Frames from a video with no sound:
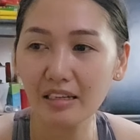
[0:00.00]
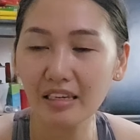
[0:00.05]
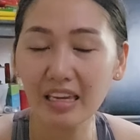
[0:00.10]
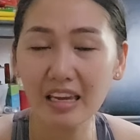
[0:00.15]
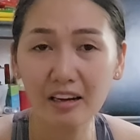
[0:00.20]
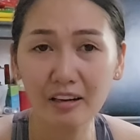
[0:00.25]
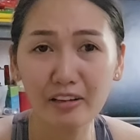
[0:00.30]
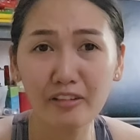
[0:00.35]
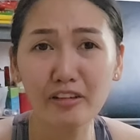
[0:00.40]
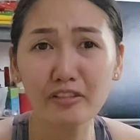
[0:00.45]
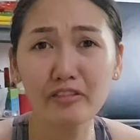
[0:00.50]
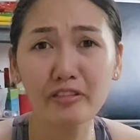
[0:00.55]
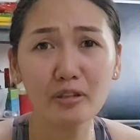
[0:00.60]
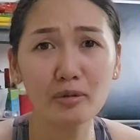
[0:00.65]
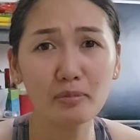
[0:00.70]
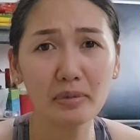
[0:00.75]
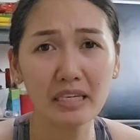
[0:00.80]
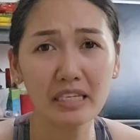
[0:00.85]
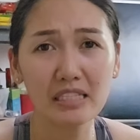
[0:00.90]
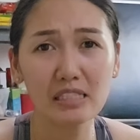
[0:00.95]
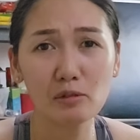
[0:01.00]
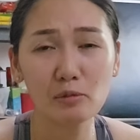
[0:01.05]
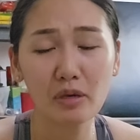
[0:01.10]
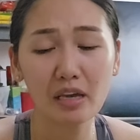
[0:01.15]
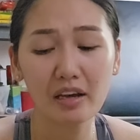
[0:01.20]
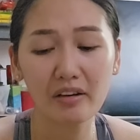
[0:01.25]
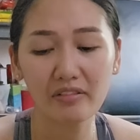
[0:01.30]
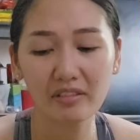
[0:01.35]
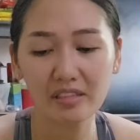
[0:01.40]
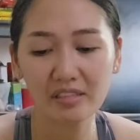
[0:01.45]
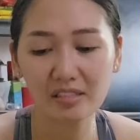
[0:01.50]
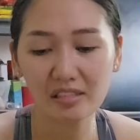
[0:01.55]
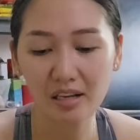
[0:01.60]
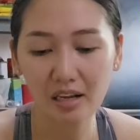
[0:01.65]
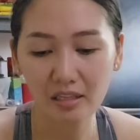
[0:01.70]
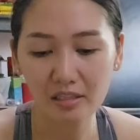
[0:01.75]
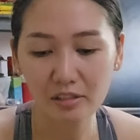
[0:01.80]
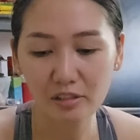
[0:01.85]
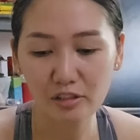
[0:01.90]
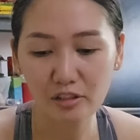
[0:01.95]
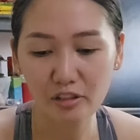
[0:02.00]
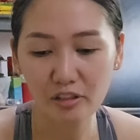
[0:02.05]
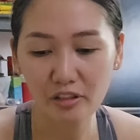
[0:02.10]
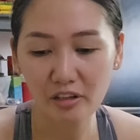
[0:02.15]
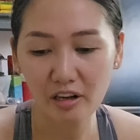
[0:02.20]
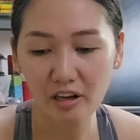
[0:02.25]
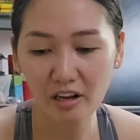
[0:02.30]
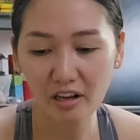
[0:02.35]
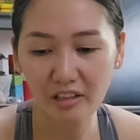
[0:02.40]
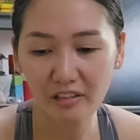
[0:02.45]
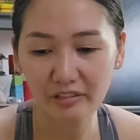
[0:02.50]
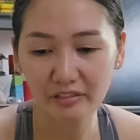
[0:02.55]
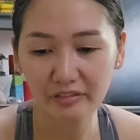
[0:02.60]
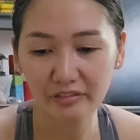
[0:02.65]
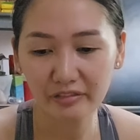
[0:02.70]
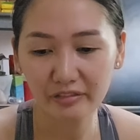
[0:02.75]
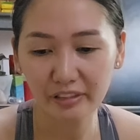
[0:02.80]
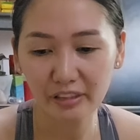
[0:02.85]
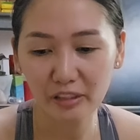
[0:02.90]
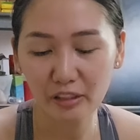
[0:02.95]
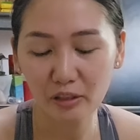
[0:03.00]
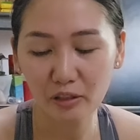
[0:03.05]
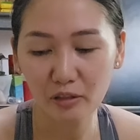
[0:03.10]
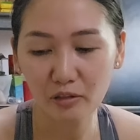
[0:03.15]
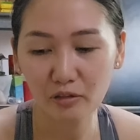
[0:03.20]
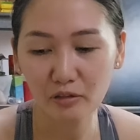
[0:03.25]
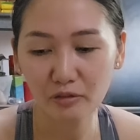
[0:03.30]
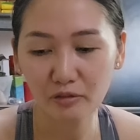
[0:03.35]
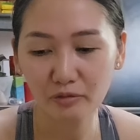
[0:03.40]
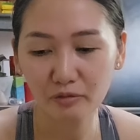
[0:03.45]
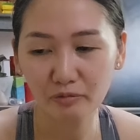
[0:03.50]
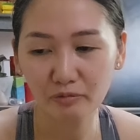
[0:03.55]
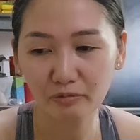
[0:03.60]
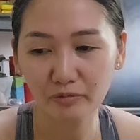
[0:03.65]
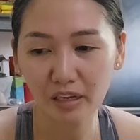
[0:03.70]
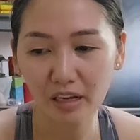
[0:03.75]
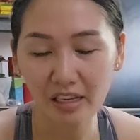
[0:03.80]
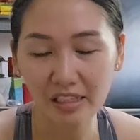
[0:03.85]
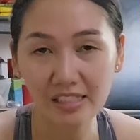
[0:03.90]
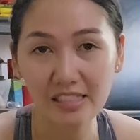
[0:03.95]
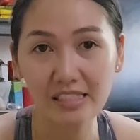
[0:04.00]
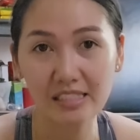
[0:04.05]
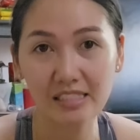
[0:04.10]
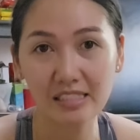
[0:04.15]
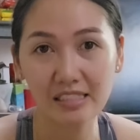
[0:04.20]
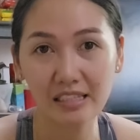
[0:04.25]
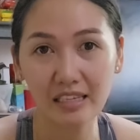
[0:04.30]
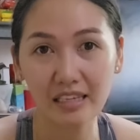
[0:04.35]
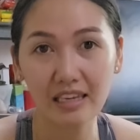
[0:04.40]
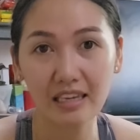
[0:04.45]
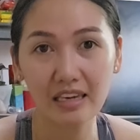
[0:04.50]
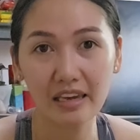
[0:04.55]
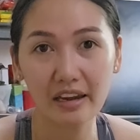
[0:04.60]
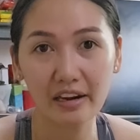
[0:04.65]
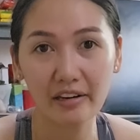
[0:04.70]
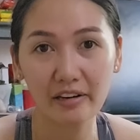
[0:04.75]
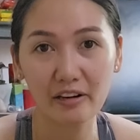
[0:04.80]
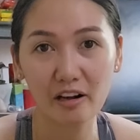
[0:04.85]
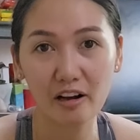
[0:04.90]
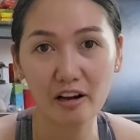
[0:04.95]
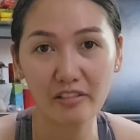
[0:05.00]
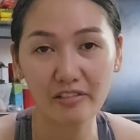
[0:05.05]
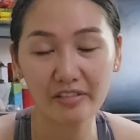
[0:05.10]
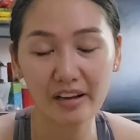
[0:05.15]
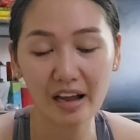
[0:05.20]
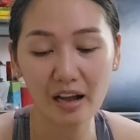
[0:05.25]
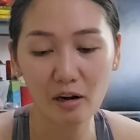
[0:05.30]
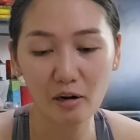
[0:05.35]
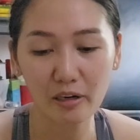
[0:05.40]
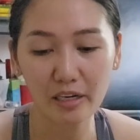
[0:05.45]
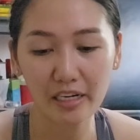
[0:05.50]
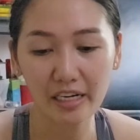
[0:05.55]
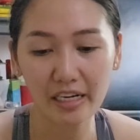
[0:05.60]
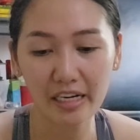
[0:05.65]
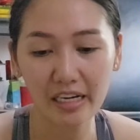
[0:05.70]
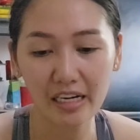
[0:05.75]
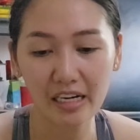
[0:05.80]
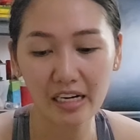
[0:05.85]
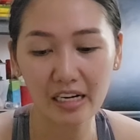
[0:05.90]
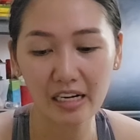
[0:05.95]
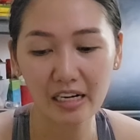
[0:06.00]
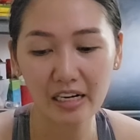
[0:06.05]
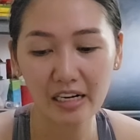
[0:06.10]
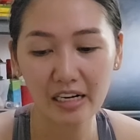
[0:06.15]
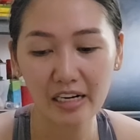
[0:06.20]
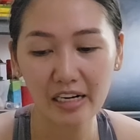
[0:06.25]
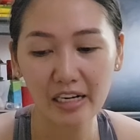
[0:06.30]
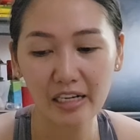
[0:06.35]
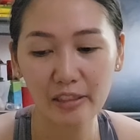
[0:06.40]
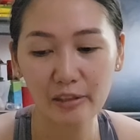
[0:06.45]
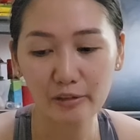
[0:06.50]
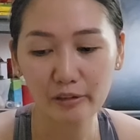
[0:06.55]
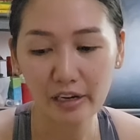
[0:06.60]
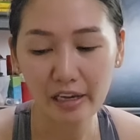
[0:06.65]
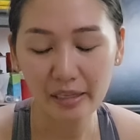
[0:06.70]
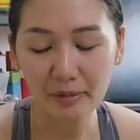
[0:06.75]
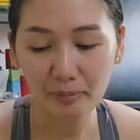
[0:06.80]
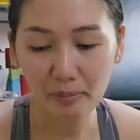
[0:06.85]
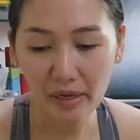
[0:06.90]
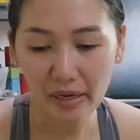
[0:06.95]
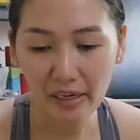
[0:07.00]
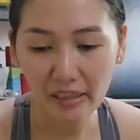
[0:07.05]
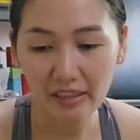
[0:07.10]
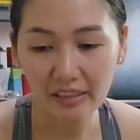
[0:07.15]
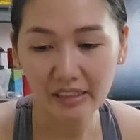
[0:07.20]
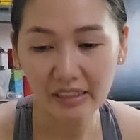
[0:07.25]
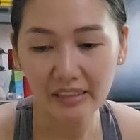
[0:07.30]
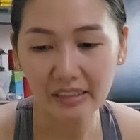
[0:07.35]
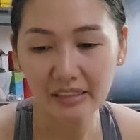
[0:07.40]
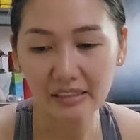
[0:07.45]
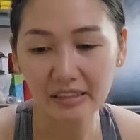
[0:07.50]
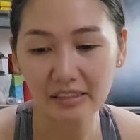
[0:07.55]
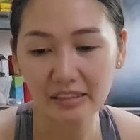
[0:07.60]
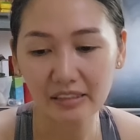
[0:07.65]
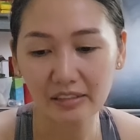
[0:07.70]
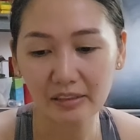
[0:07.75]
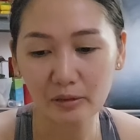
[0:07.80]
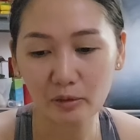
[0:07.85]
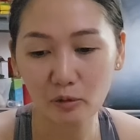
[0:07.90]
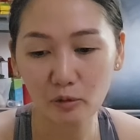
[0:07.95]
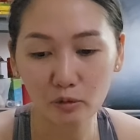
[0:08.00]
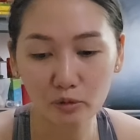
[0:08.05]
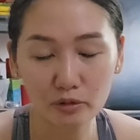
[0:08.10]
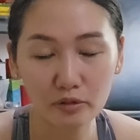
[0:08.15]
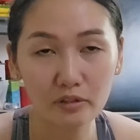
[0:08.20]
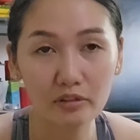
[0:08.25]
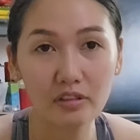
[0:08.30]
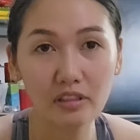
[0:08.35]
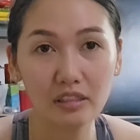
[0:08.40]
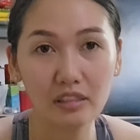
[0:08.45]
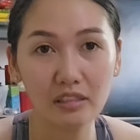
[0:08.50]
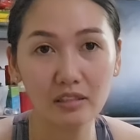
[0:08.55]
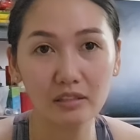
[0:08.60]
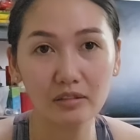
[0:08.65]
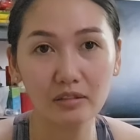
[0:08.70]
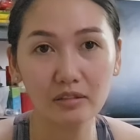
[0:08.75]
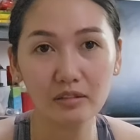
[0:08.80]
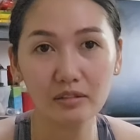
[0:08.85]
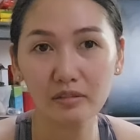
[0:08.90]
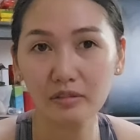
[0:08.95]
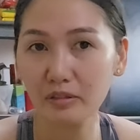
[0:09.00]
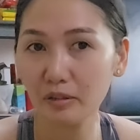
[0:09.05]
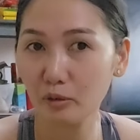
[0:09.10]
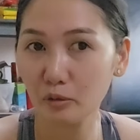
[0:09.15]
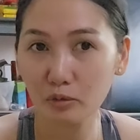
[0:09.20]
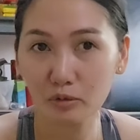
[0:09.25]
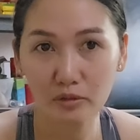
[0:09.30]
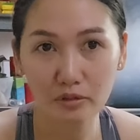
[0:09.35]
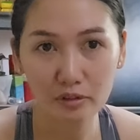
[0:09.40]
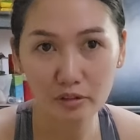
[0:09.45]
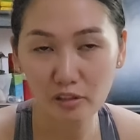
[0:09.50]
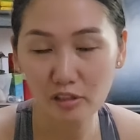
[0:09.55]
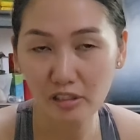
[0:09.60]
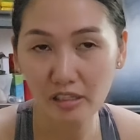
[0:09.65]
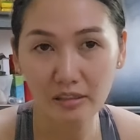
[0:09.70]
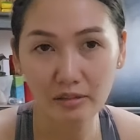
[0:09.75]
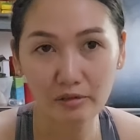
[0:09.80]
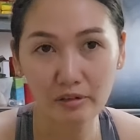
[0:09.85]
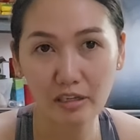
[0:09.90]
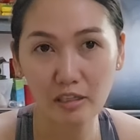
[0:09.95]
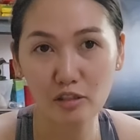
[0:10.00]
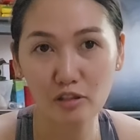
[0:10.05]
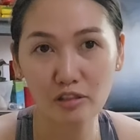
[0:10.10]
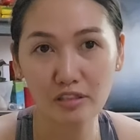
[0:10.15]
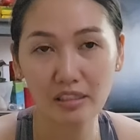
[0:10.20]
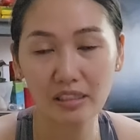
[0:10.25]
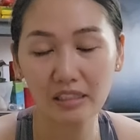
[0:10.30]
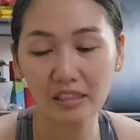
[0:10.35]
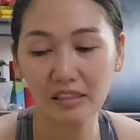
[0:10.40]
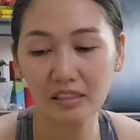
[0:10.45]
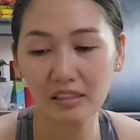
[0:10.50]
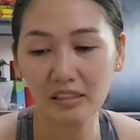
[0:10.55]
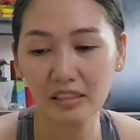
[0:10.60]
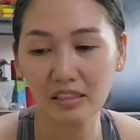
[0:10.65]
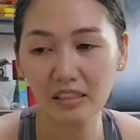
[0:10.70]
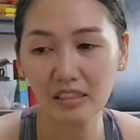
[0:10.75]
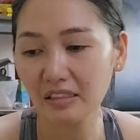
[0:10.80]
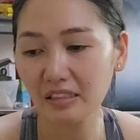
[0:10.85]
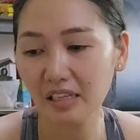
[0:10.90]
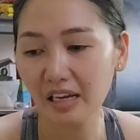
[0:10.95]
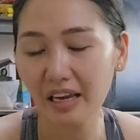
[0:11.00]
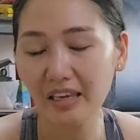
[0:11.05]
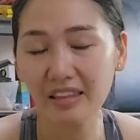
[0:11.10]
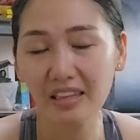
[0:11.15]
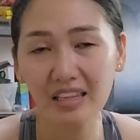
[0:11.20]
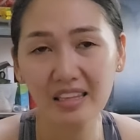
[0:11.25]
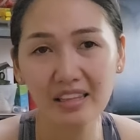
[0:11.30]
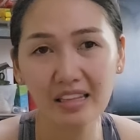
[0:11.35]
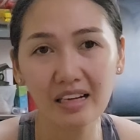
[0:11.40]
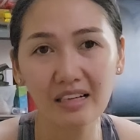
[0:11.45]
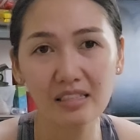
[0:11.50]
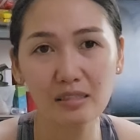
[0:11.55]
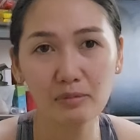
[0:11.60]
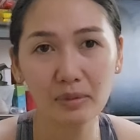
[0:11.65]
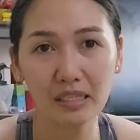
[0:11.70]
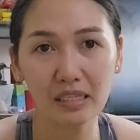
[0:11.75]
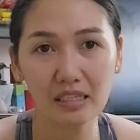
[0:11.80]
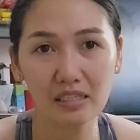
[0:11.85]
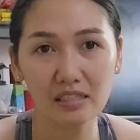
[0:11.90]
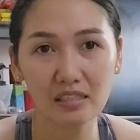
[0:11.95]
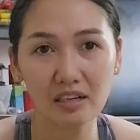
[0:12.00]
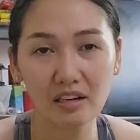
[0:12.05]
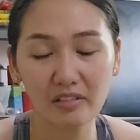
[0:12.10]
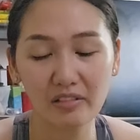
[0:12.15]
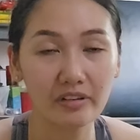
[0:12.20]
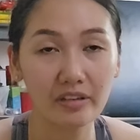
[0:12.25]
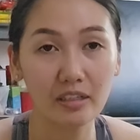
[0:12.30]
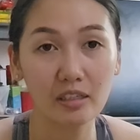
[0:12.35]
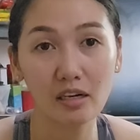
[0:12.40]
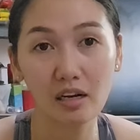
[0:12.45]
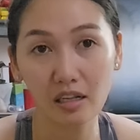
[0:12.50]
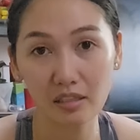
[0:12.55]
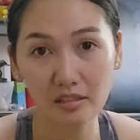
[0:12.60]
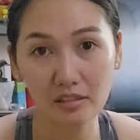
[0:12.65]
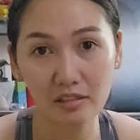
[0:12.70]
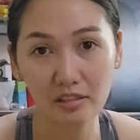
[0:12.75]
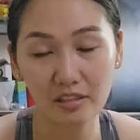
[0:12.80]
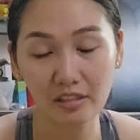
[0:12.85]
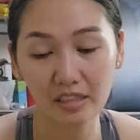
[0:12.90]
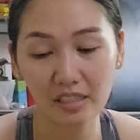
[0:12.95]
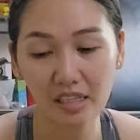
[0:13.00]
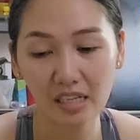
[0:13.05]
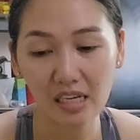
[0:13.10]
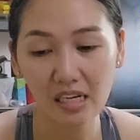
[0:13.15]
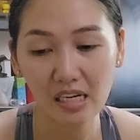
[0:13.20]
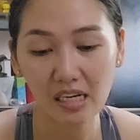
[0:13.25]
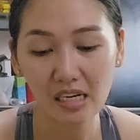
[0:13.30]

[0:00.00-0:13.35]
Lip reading: Here in the Philippines, we have this culture of, you know, us taking care of our grandparents, the older generation. I think that is because of our culture.